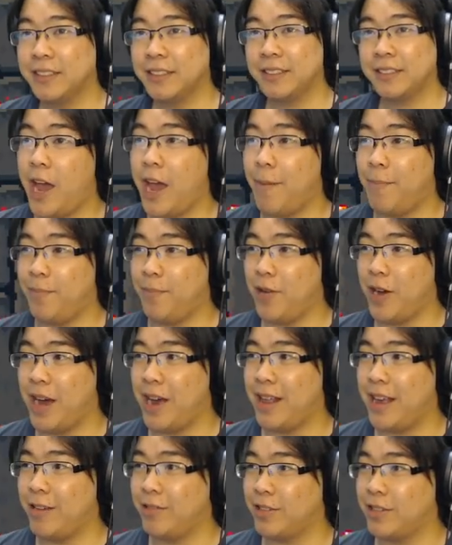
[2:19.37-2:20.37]
Hep,
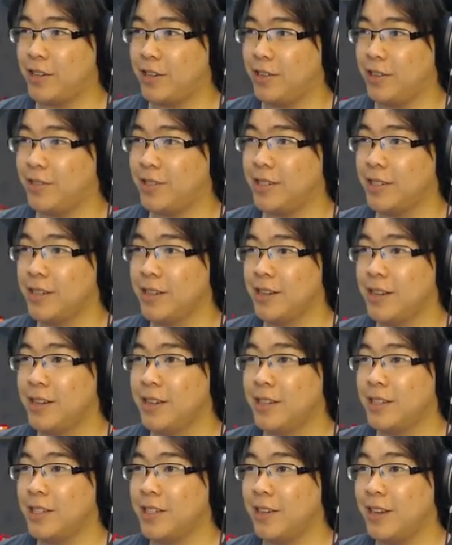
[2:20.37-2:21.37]
wow, that was close.
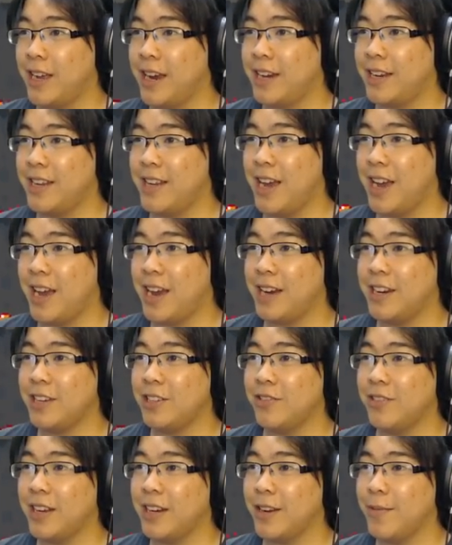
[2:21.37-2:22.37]
So like, yeah, I
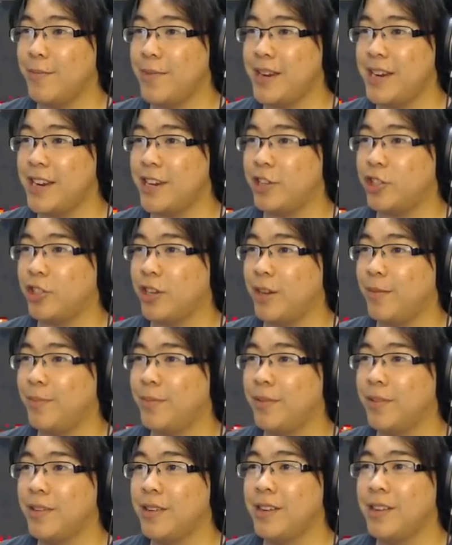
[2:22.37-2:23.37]
can do like a mini
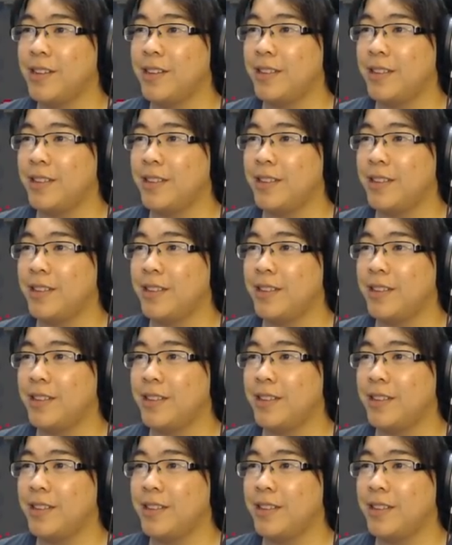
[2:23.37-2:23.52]
jump.